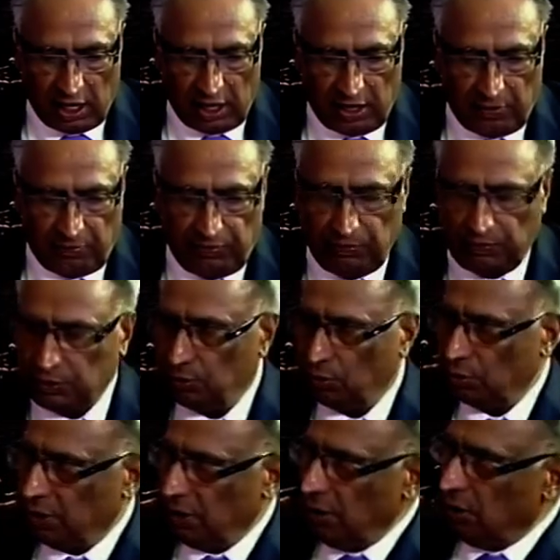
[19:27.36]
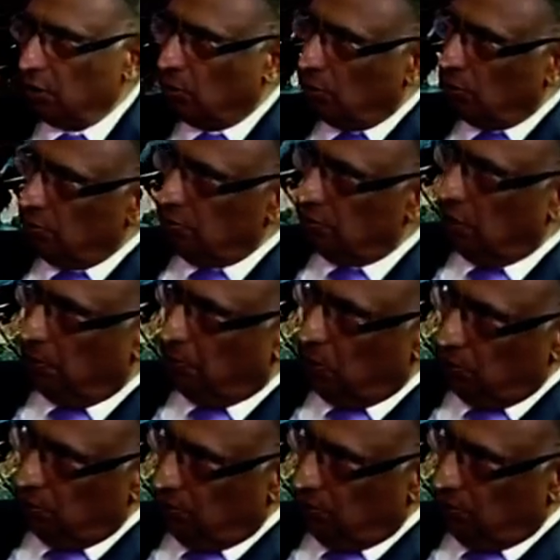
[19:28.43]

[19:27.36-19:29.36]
Uh, we were talking on about